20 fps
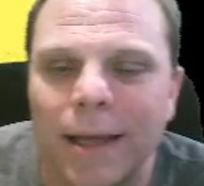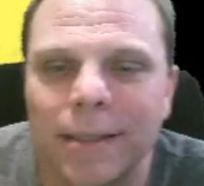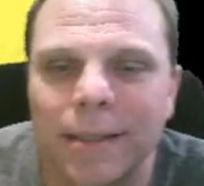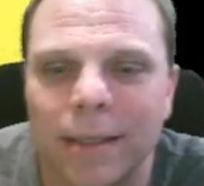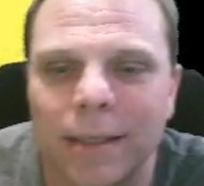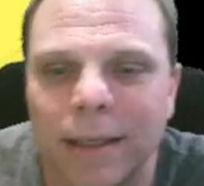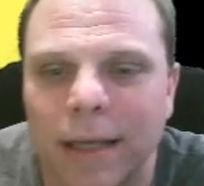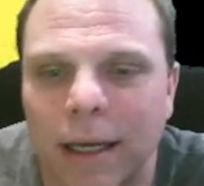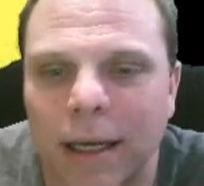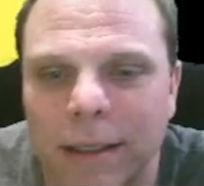
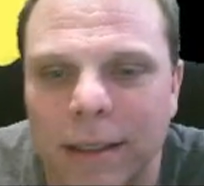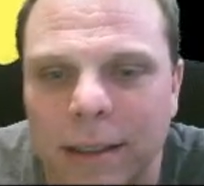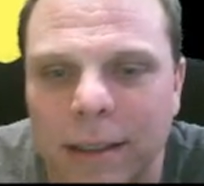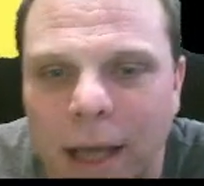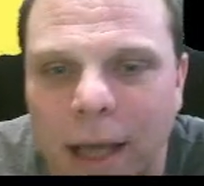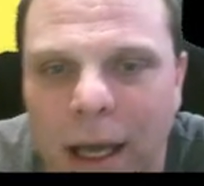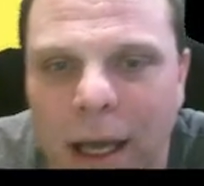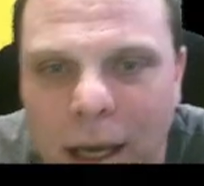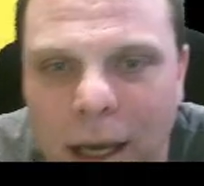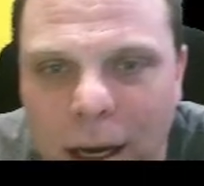
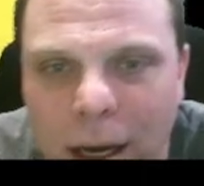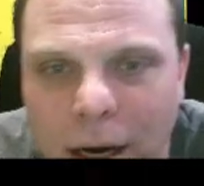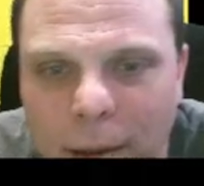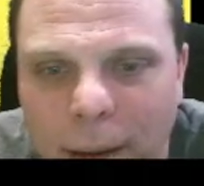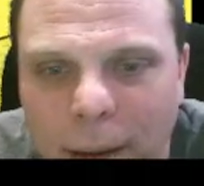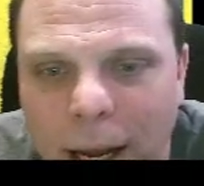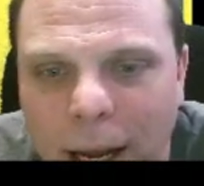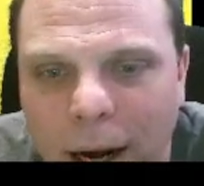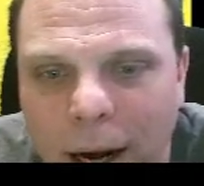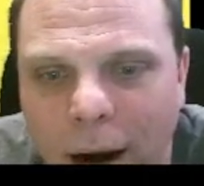Silicon
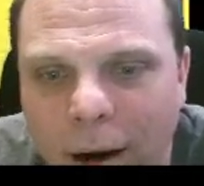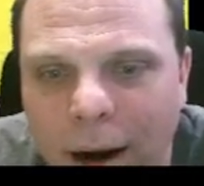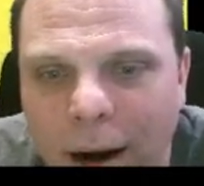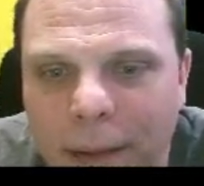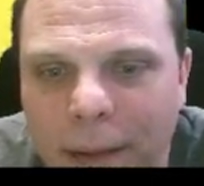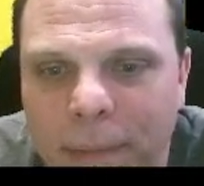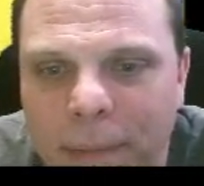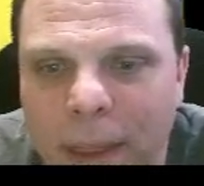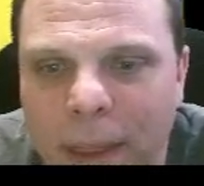carbide. All right,